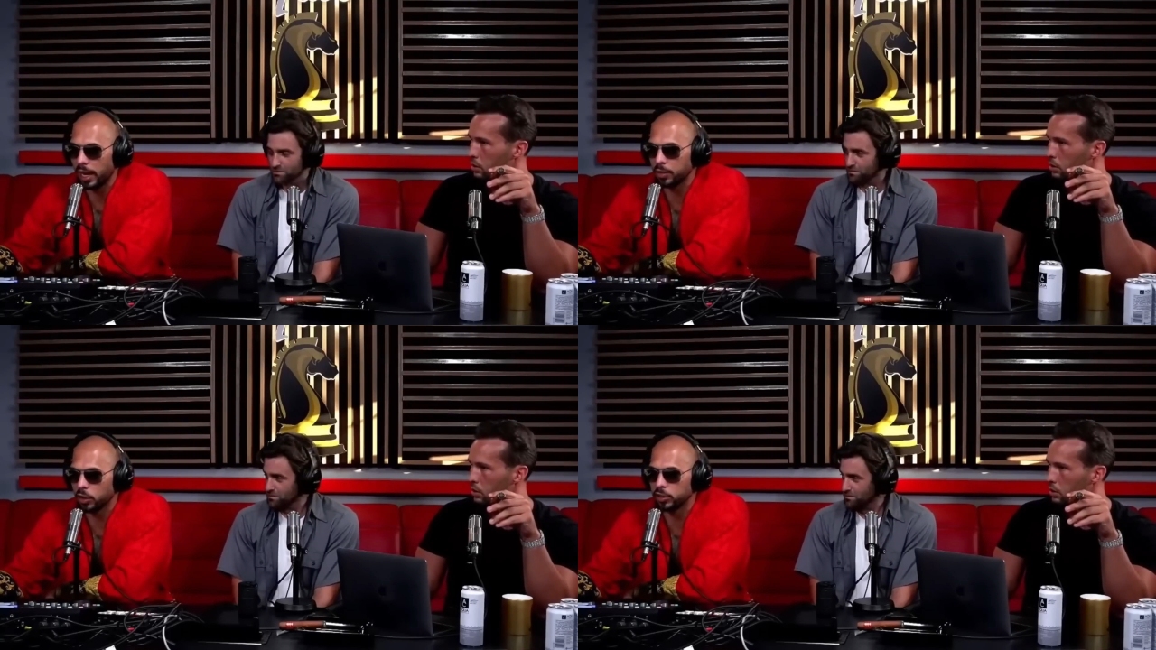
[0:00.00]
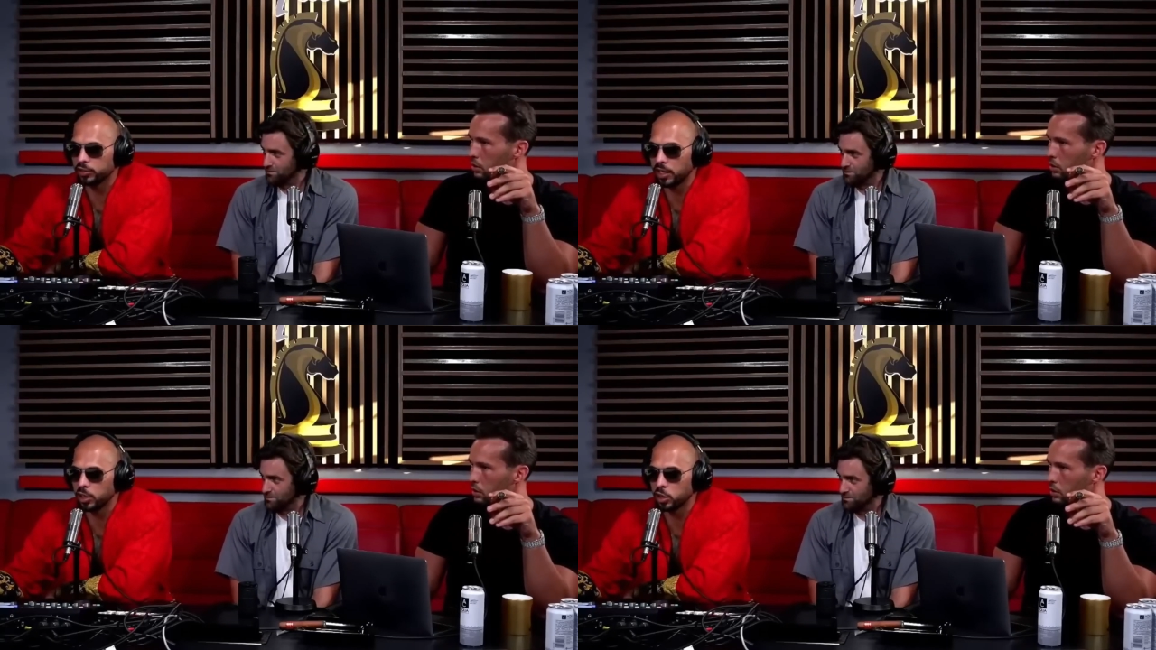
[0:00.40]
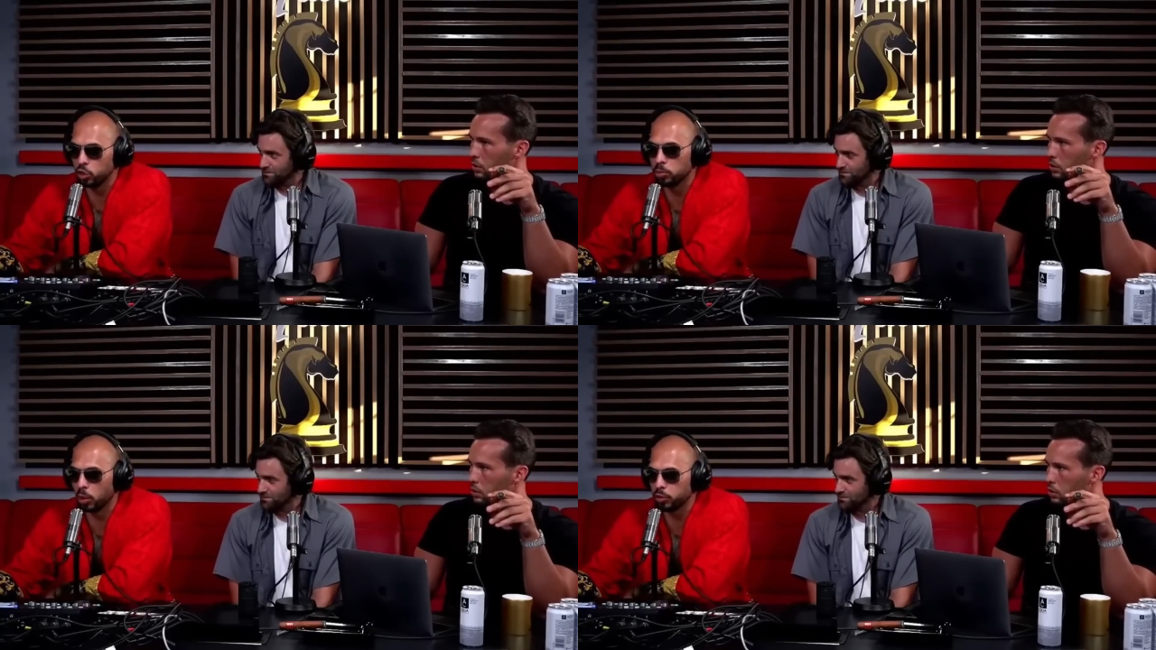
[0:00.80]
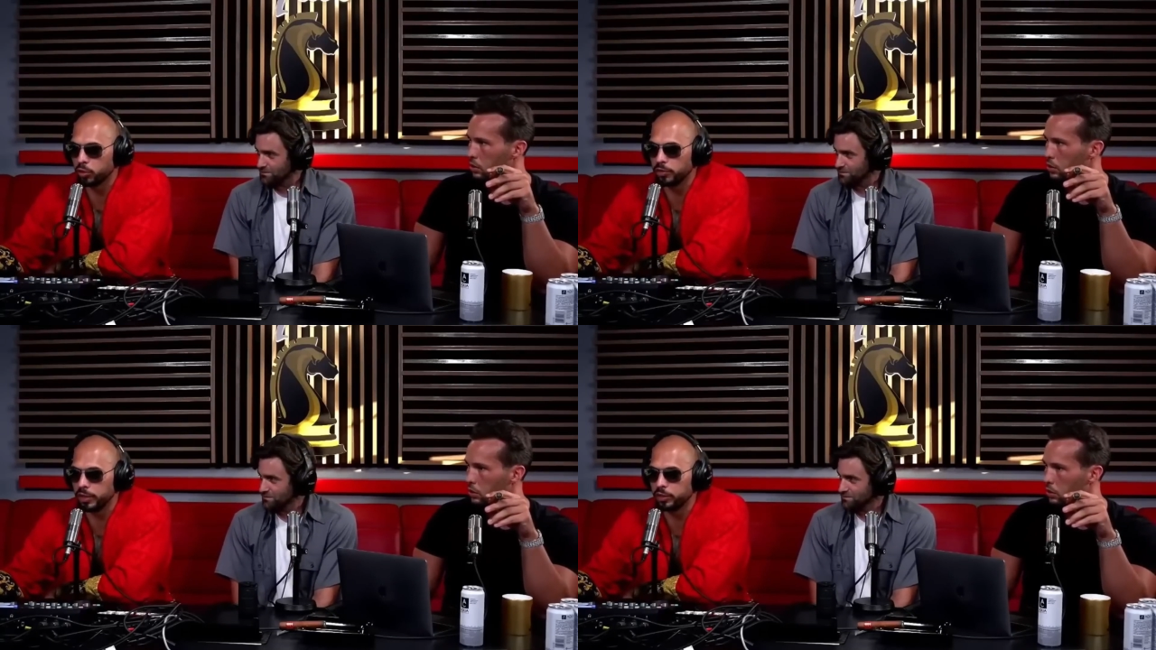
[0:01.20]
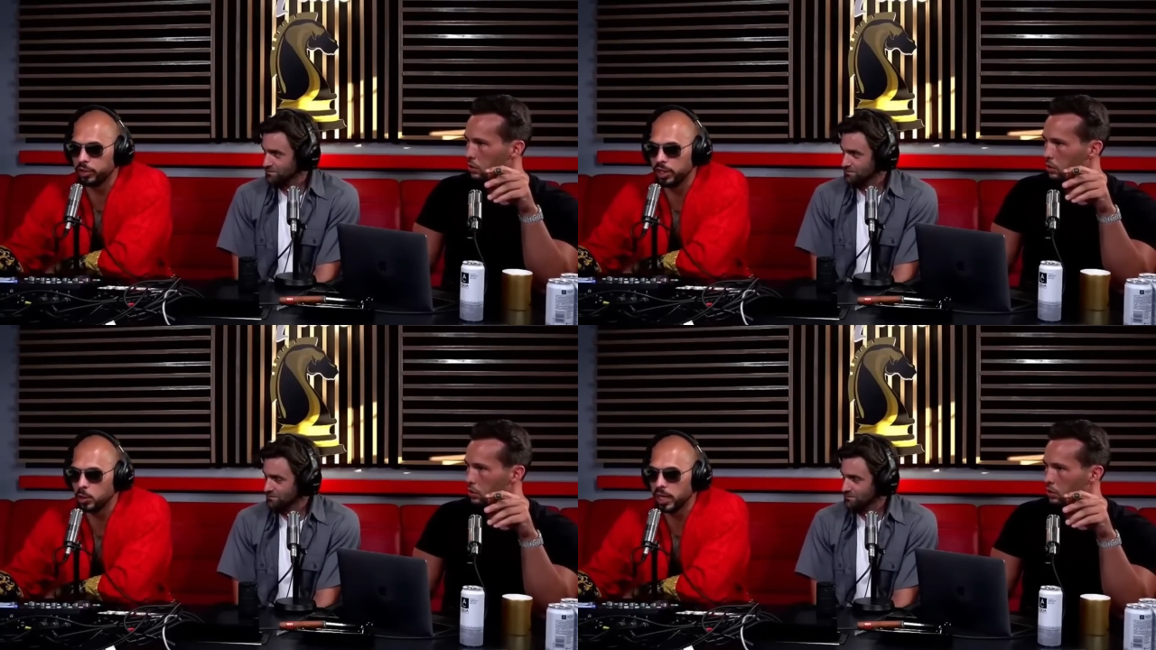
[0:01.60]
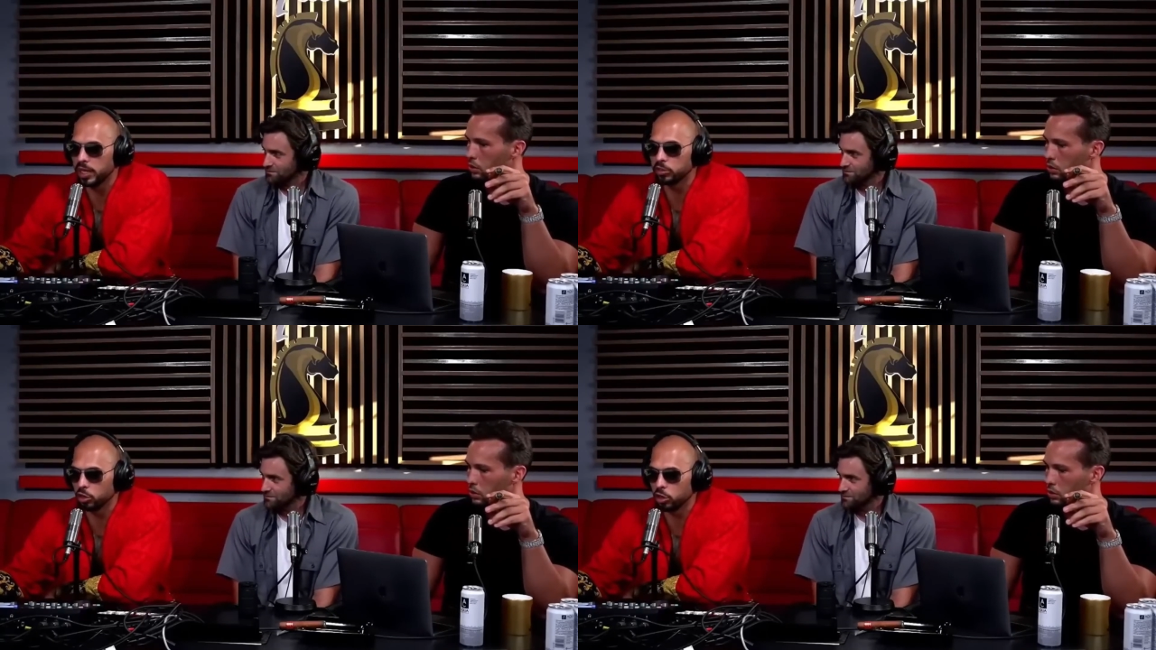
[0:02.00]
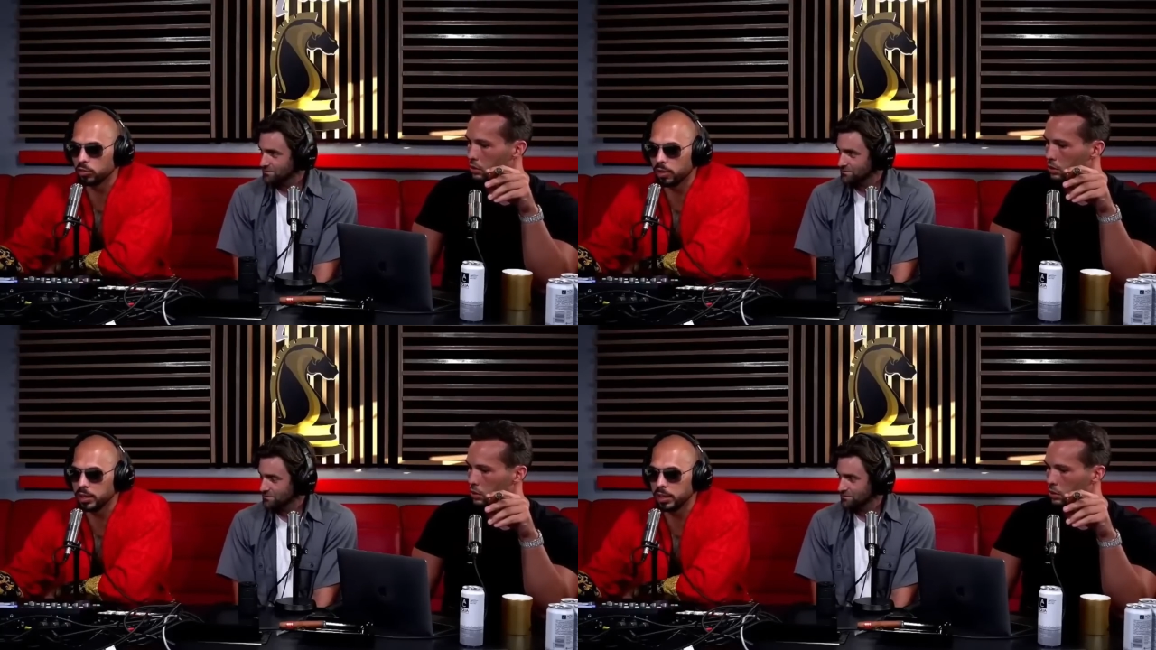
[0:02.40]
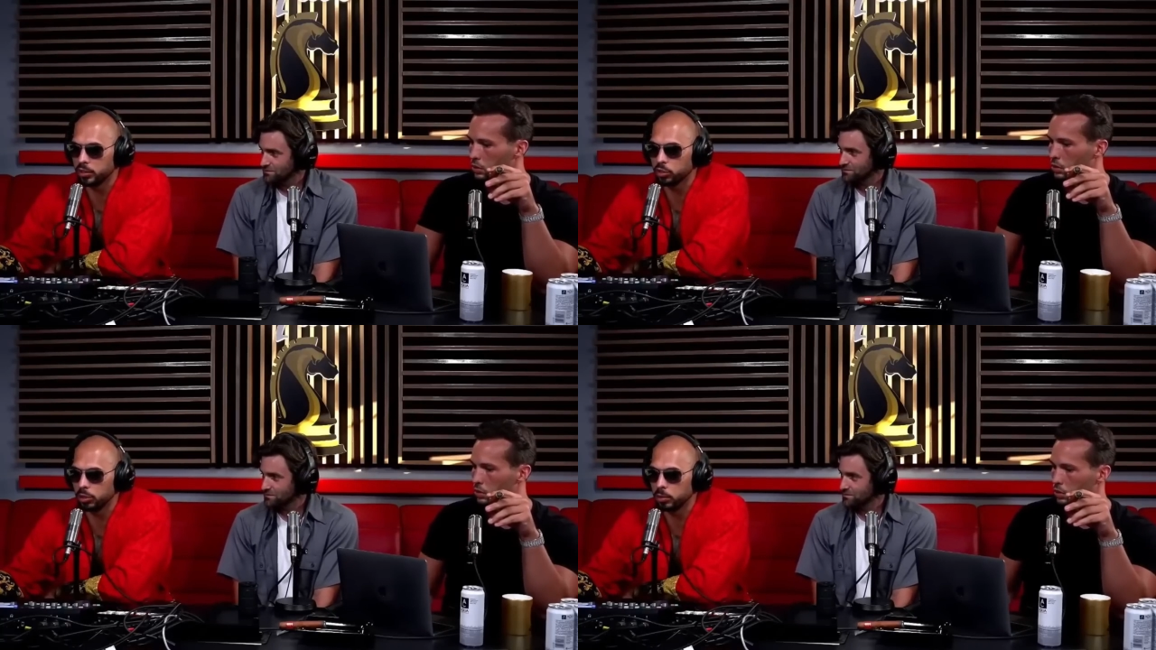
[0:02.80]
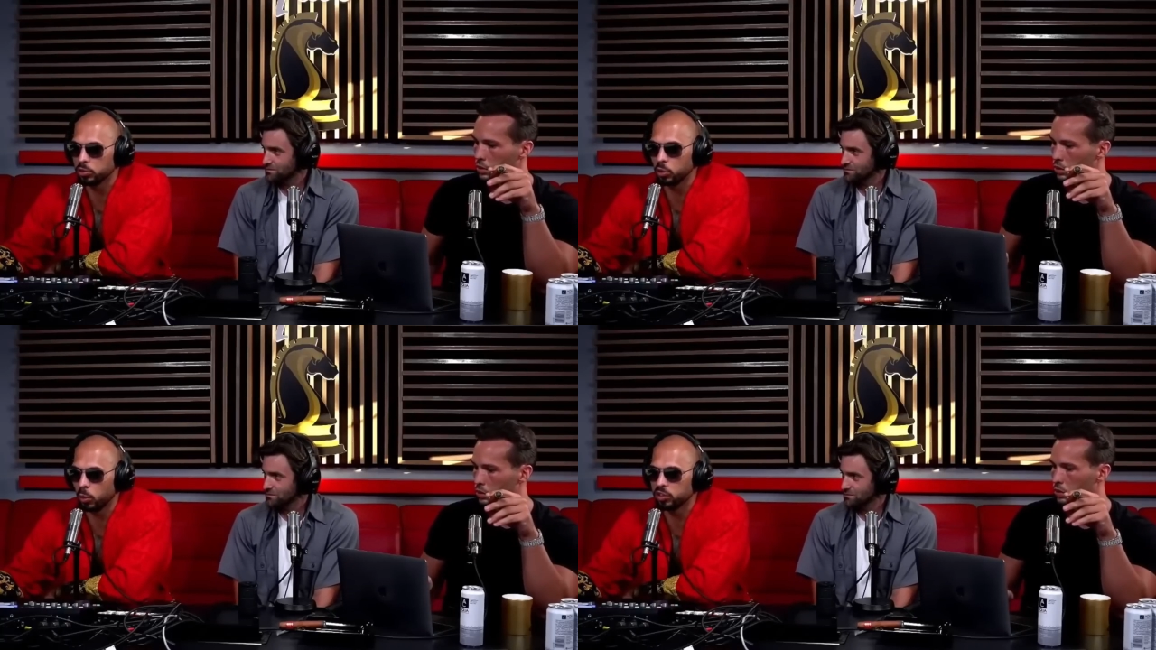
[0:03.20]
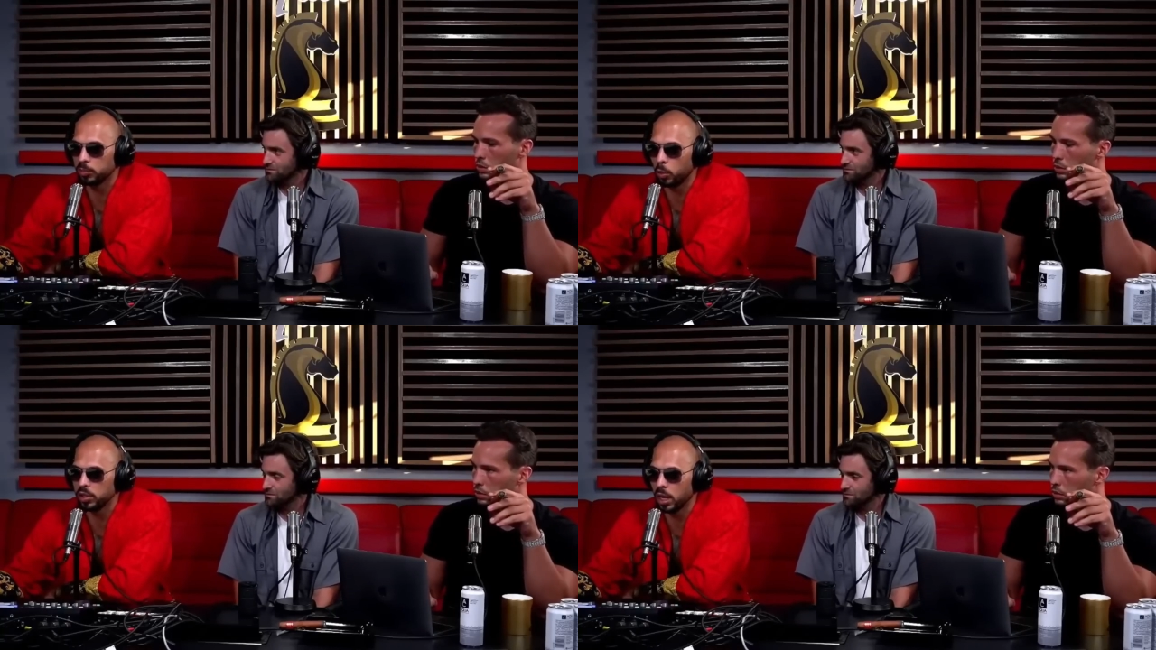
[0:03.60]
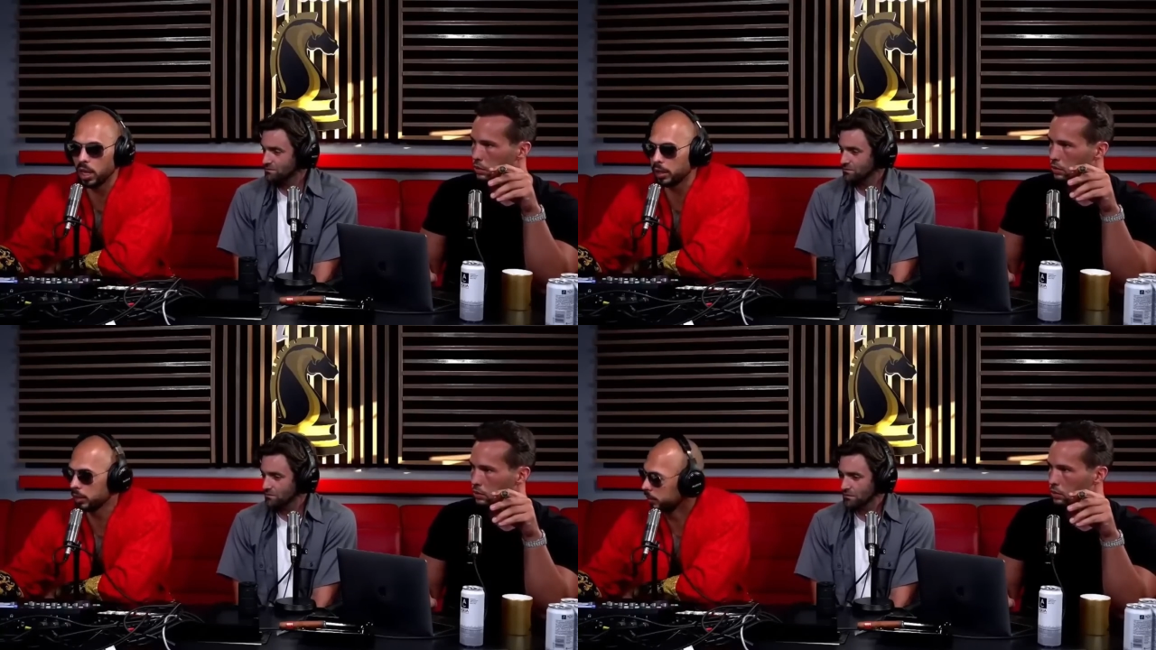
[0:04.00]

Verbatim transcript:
Speaker 1: and they're going to say that you broke the convention anyway because they're going to write the history book. So what's the point in dying?